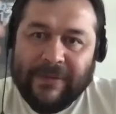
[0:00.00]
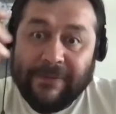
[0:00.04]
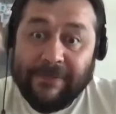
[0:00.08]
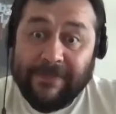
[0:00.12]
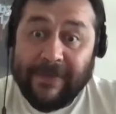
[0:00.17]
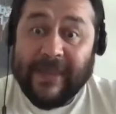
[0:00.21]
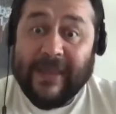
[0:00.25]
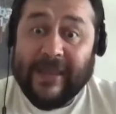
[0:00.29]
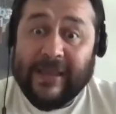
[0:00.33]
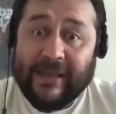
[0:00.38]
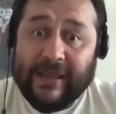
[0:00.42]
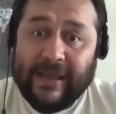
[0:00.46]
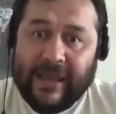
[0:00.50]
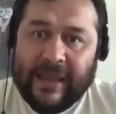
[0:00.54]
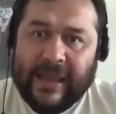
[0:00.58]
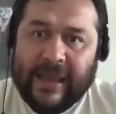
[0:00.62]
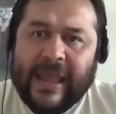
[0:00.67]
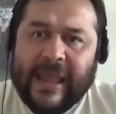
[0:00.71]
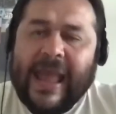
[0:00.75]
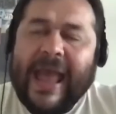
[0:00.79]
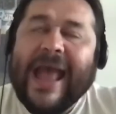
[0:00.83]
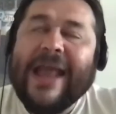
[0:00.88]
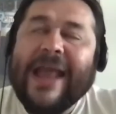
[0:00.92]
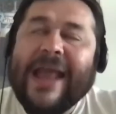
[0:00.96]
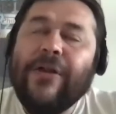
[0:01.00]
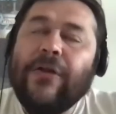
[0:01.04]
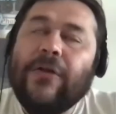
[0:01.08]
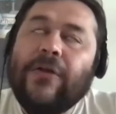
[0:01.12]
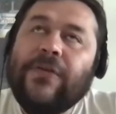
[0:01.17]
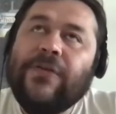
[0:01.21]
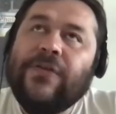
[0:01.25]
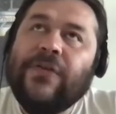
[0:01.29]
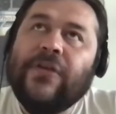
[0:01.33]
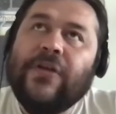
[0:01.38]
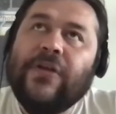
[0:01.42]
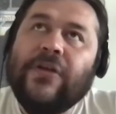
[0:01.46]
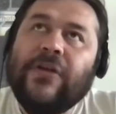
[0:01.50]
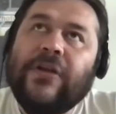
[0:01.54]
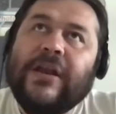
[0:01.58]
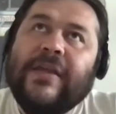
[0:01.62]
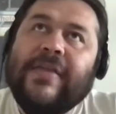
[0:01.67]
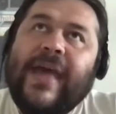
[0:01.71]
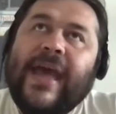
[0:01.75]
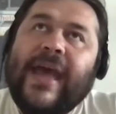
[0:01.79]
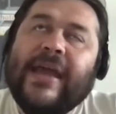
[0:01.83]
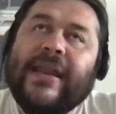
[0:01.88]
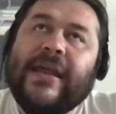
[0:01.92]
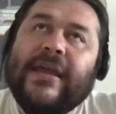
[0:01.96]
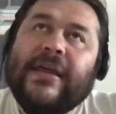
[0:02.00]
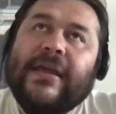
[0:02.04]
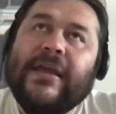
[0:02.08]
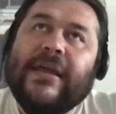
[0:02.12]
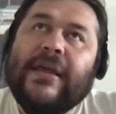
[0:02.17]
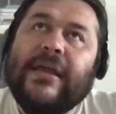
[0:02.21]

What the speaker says: think, and also not only that,